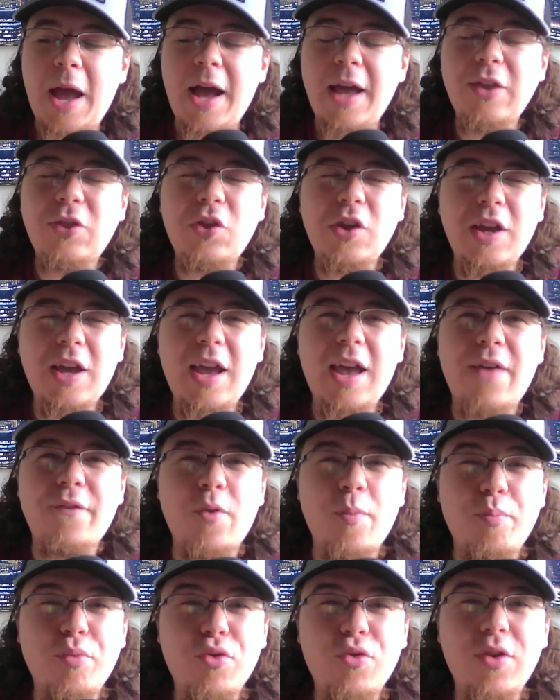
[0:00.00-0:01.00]
I think I have
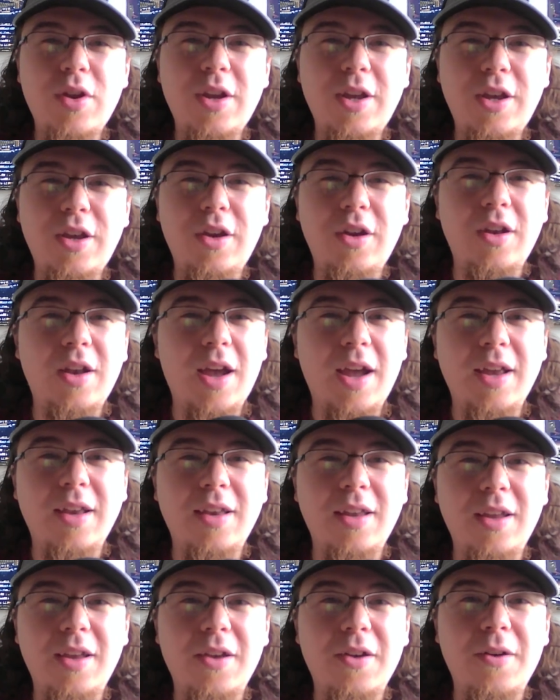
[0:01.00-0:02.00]
a pretty good
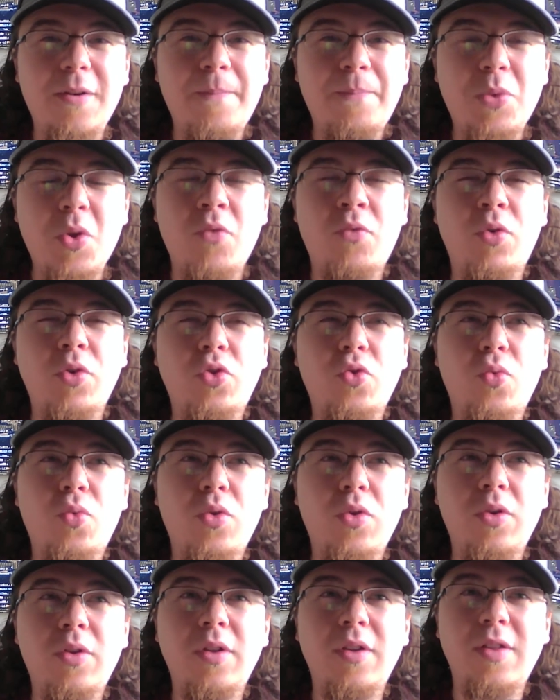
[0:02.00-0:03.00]
idea of what the
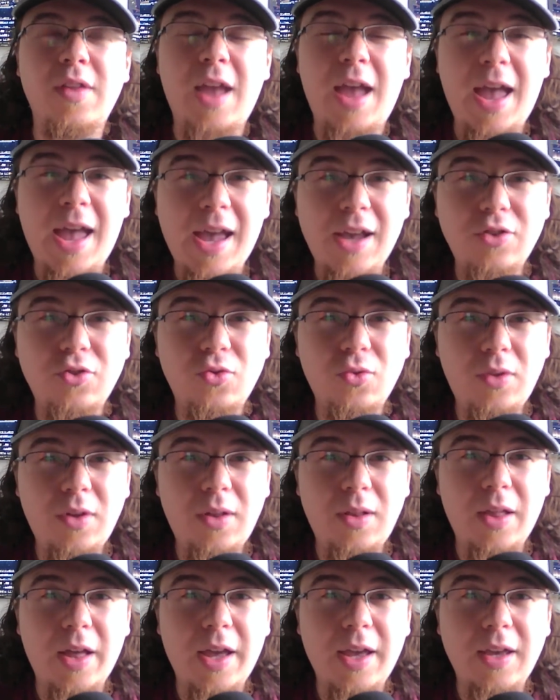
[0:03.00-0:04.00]
world is actually
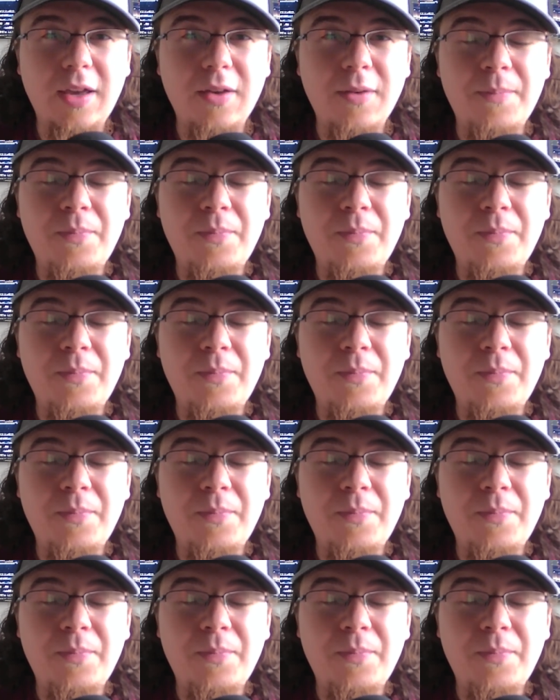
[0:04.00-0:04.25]
like,